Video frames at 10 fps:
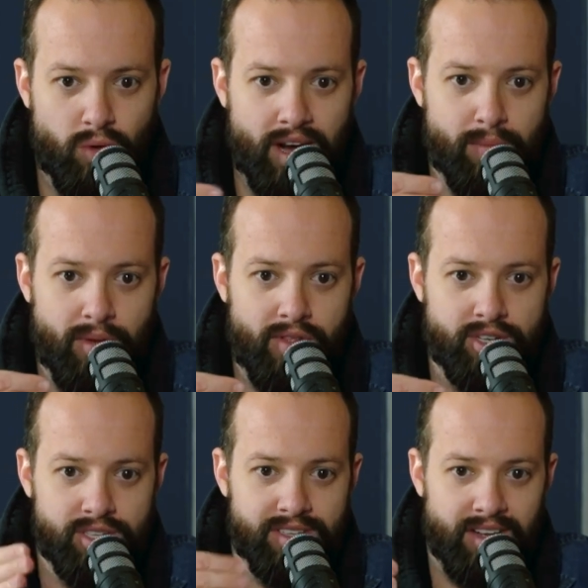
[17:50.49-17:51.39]
were able to
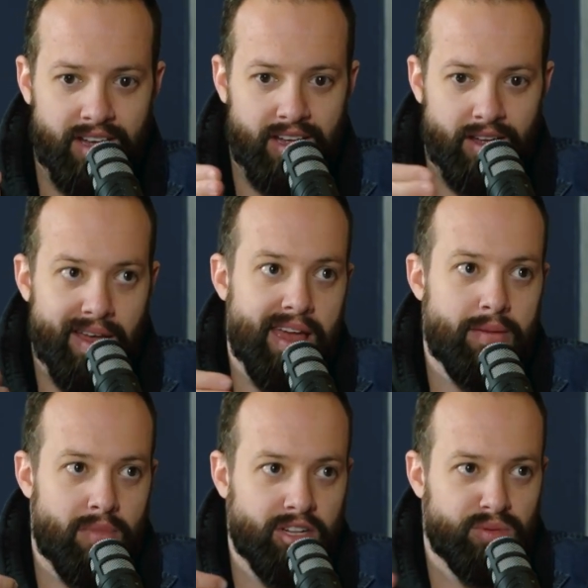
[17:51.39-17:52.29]
just hit
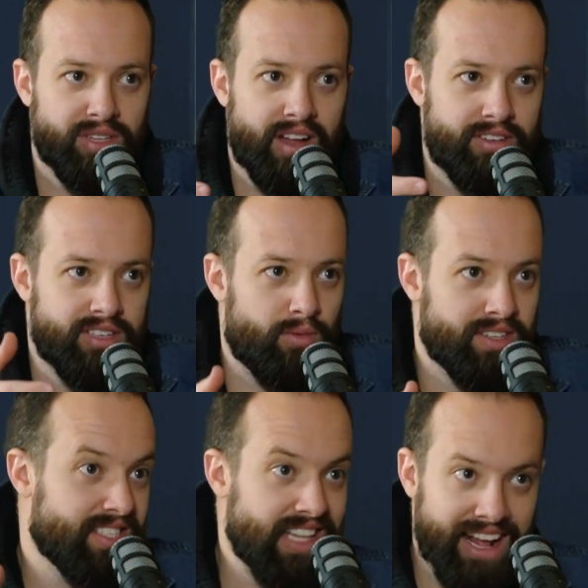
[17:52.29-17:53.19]
multiple levers at
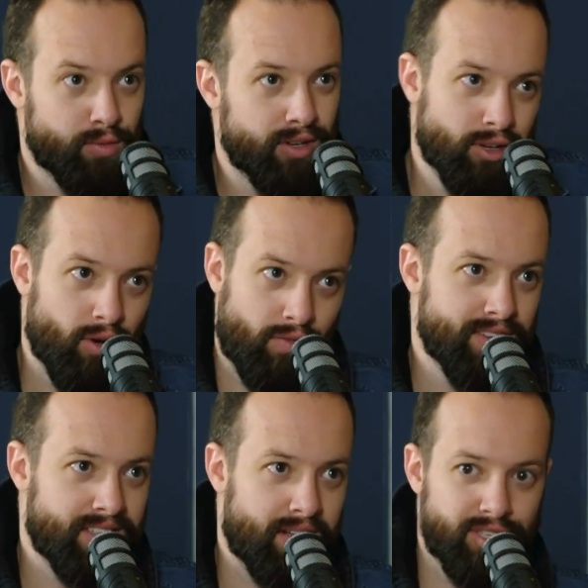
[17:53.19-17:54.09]
once, that's what a Coke
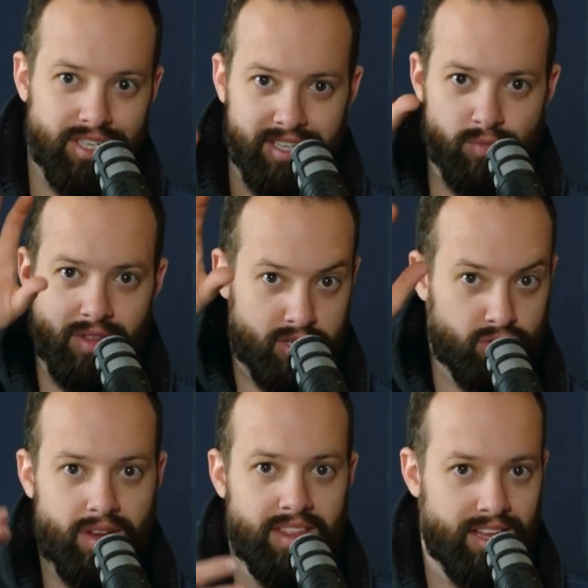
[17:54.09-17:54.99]
freestyle machine is, with a
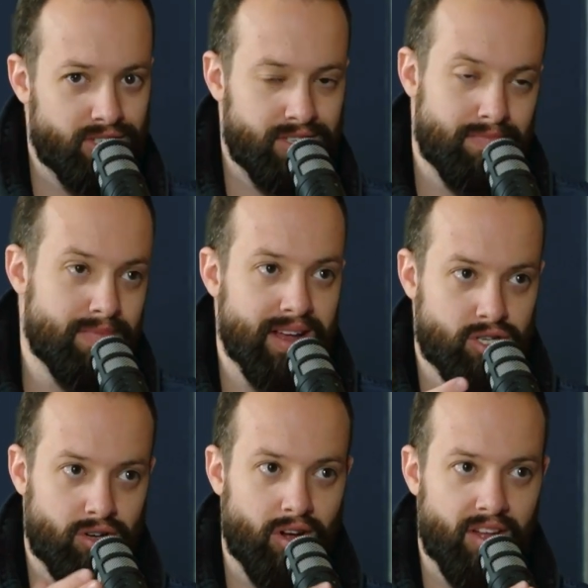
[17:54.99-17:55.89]
screen that just makes
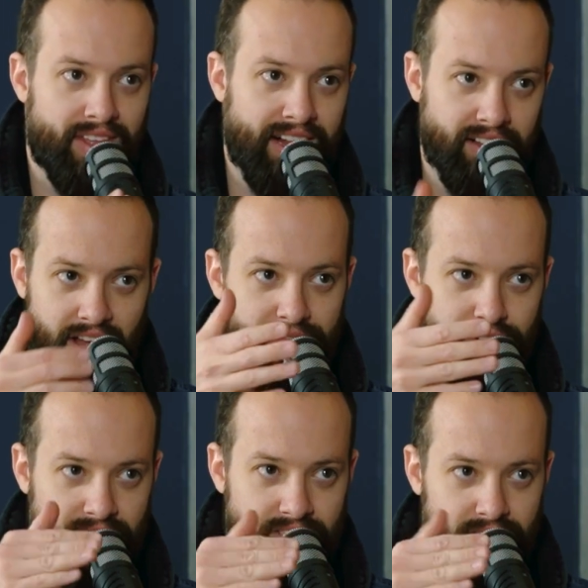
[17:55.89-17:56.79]
sure all that
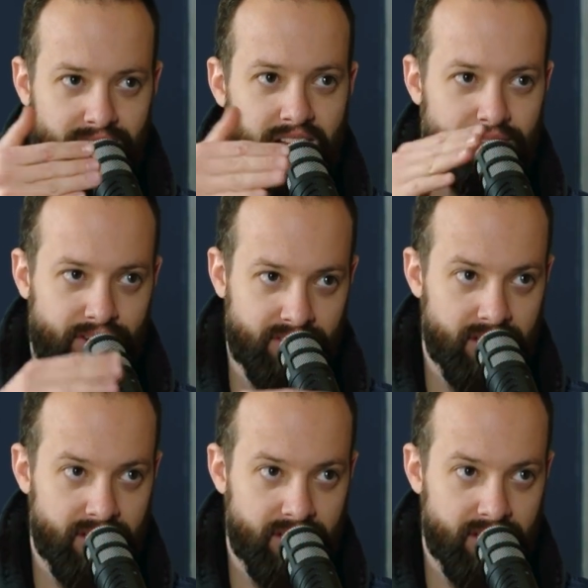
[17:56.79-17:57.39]
levers gets levered.